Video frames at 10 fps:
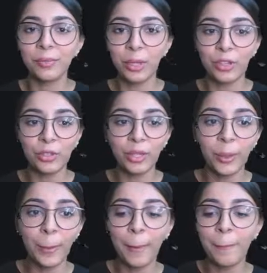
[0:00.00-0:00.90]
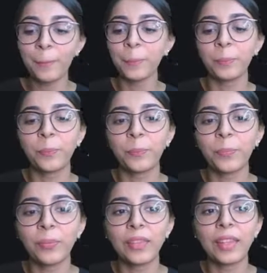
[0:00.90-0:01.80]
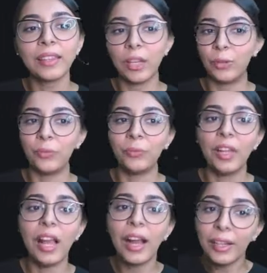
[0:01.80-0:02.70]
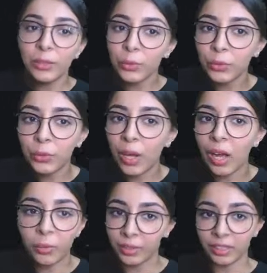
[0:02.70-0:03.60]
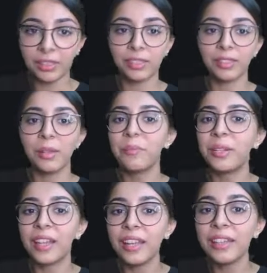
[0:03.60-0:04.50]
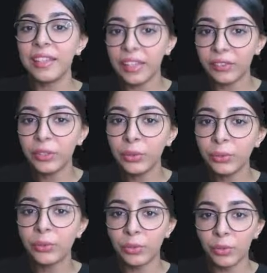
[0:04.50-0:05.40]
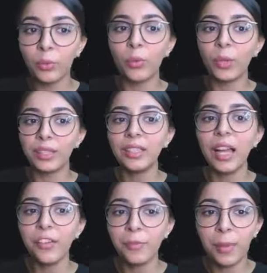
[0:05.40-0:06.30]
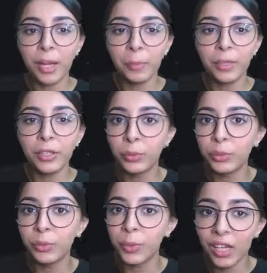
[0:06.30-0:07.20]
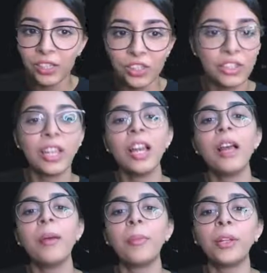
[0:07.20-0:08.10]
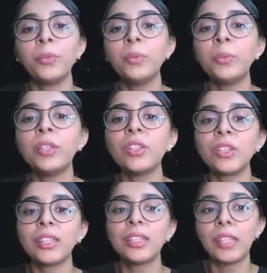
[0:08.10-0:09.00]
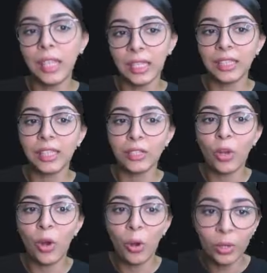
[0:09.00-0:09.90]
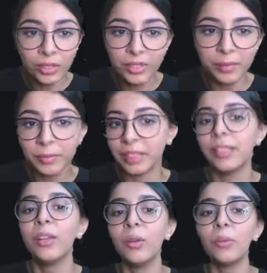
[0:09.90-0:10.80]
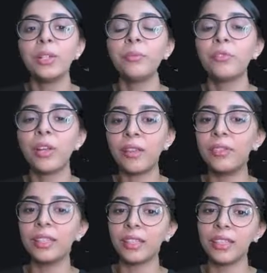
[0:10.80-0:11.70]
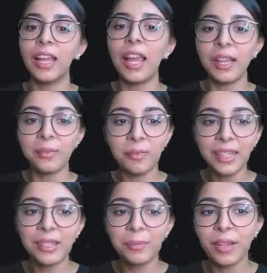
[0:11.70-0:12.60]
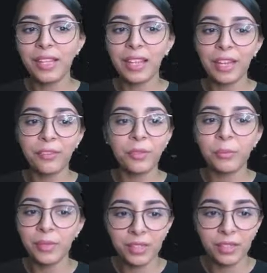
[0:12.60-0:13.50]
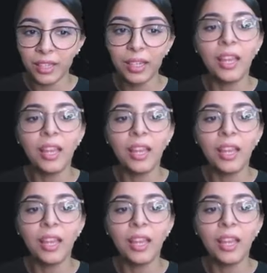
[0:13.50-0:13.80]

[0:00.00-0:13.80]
Brush, okay. Now, I don't know how it is, but I never do know whether I've packed my toothbrush. My toothbrush is a thing that haunts me when I'm traveling and makes my life a misery.